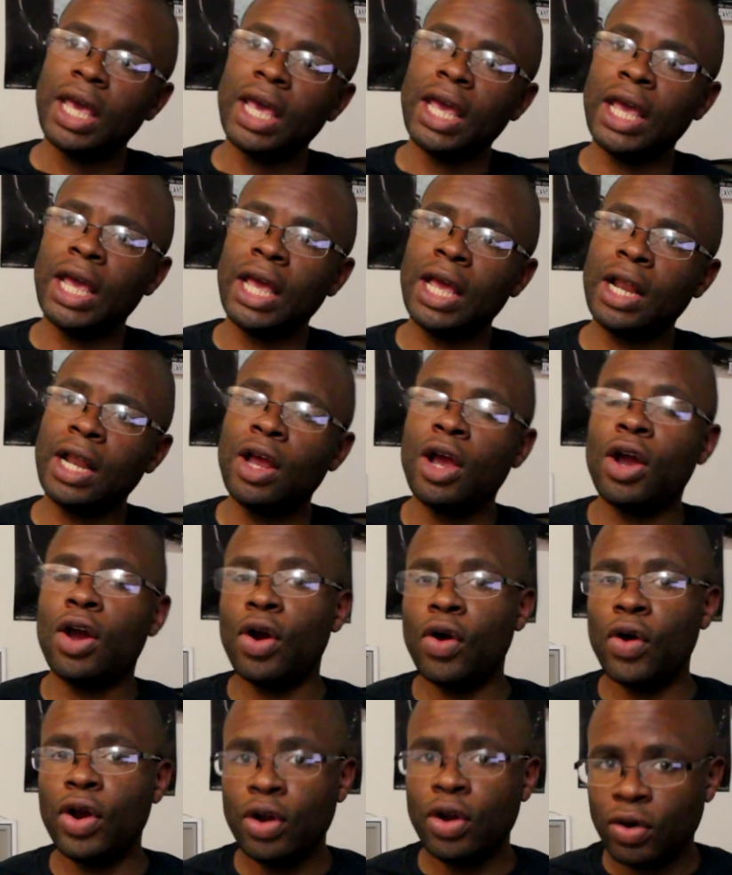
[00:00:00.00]
And
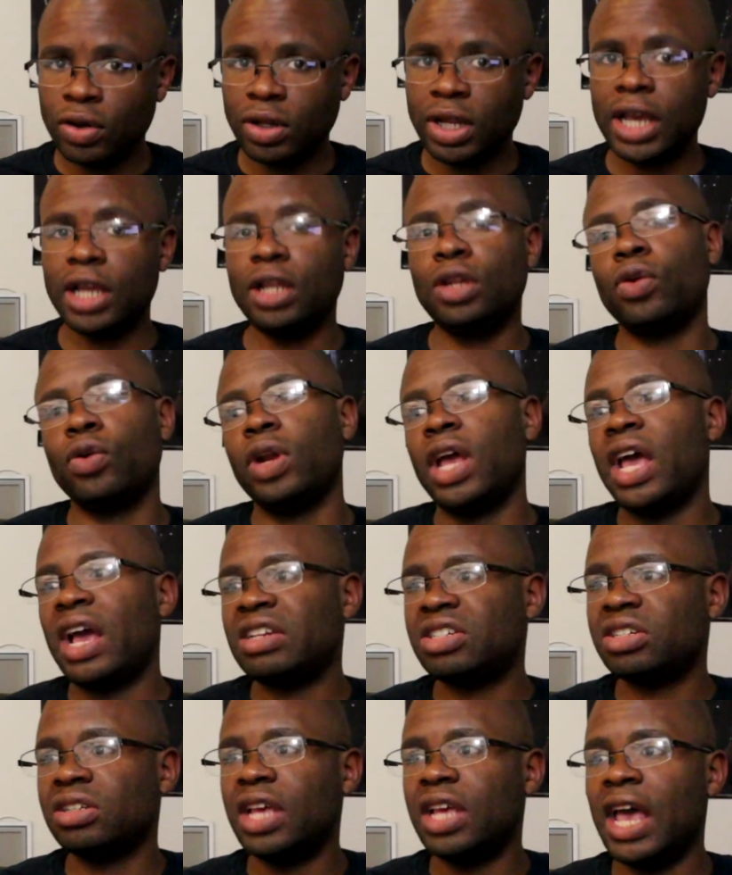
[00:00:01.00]
her and her landlord
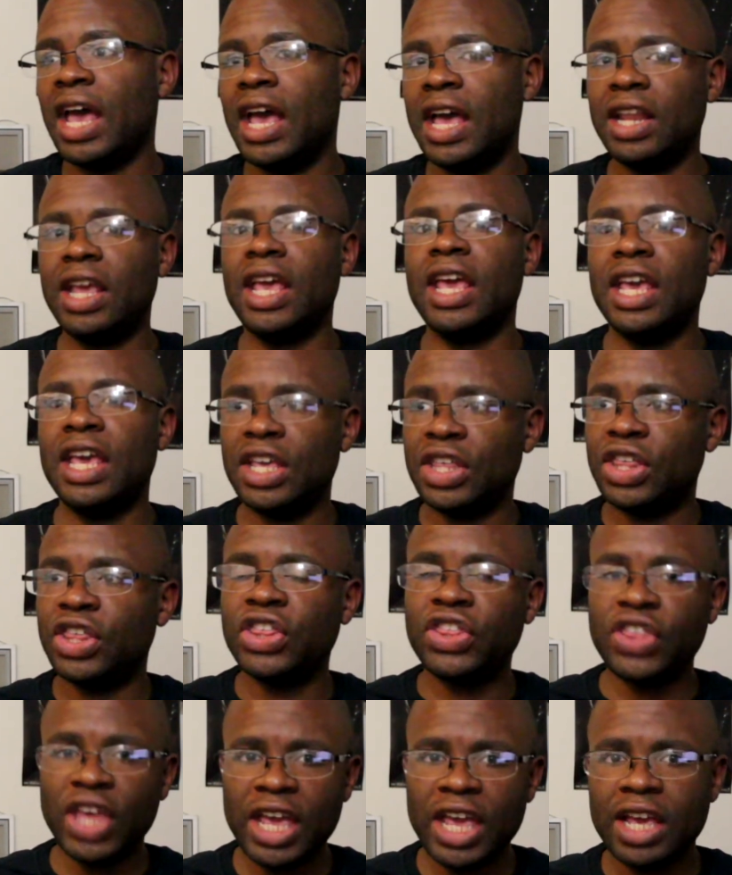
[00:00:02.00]
actually had a
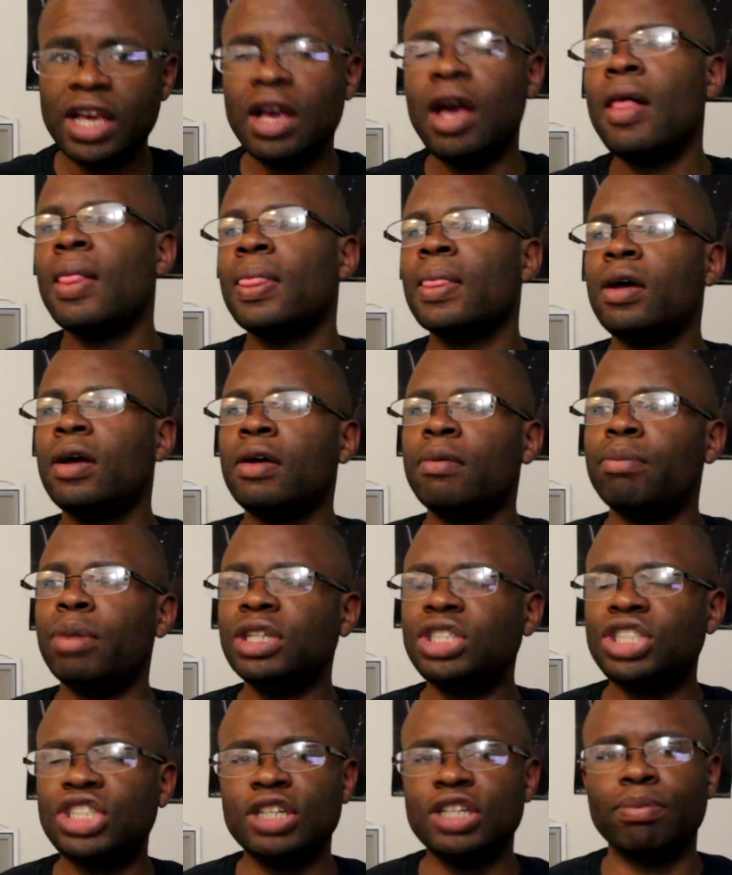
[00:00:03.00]
thing,
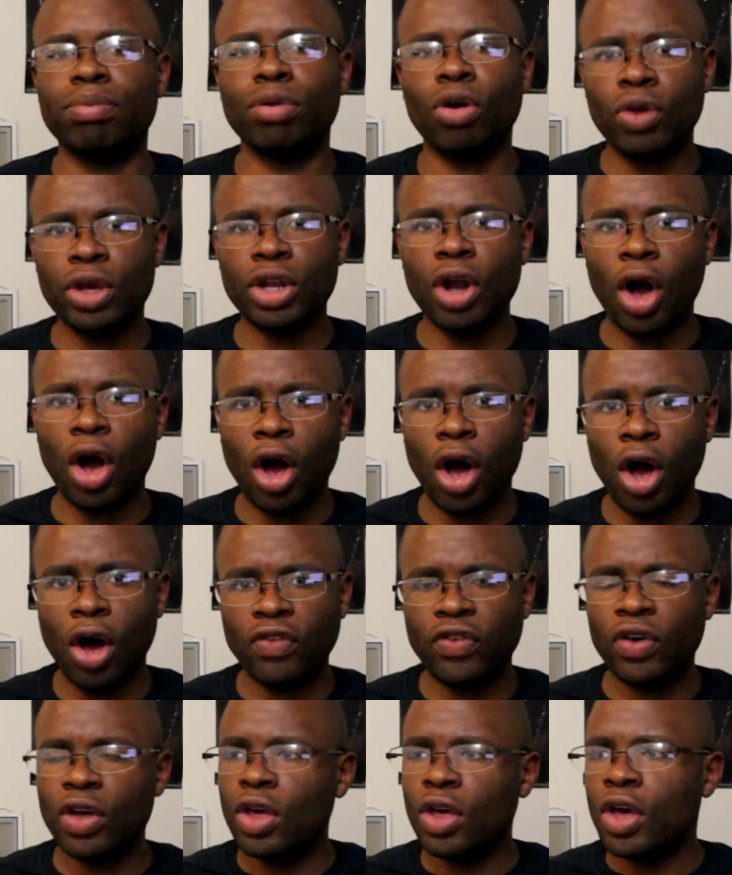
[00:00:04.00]
but she broke it
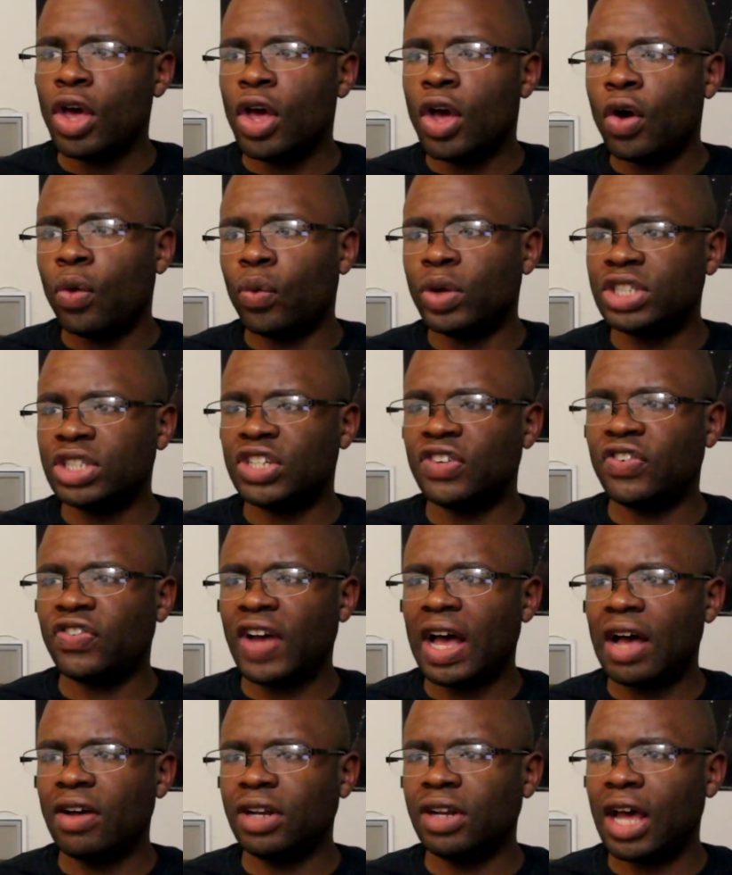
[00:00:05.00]
off when she
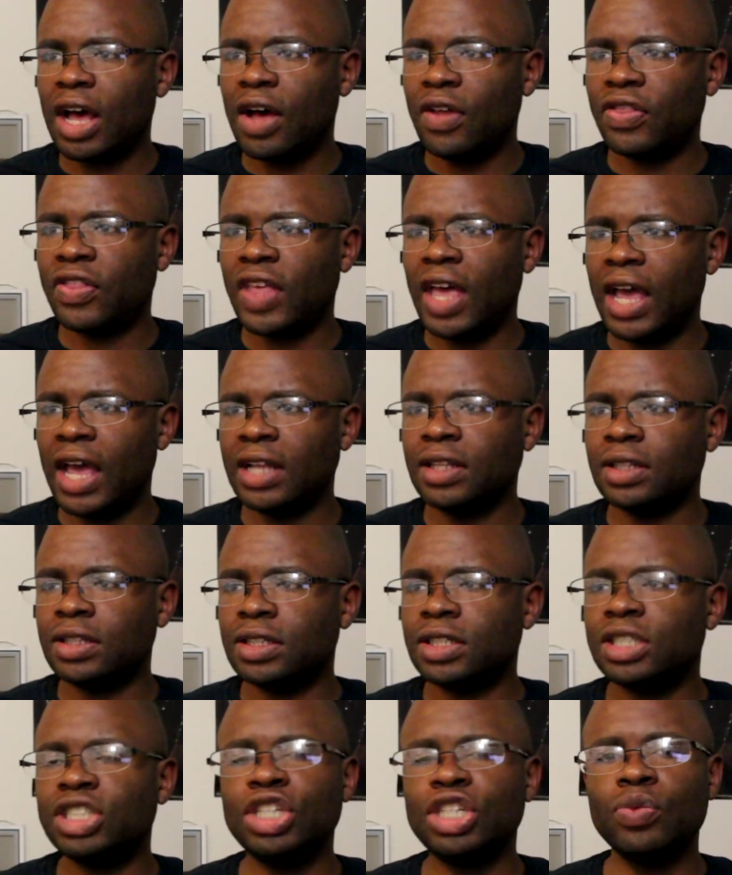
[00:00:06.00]
found out that
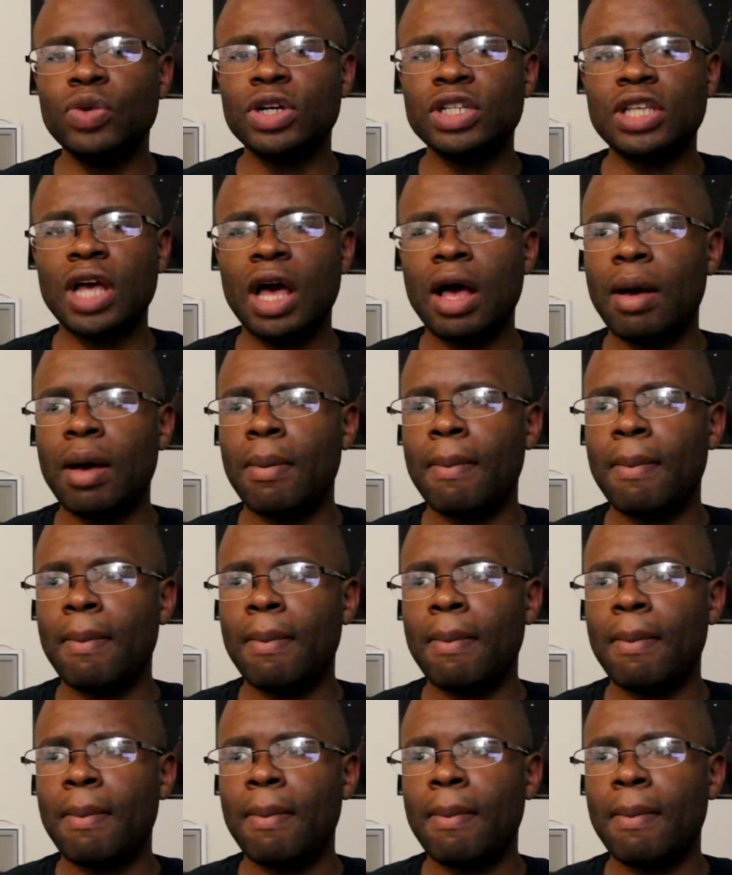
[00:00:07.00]
she was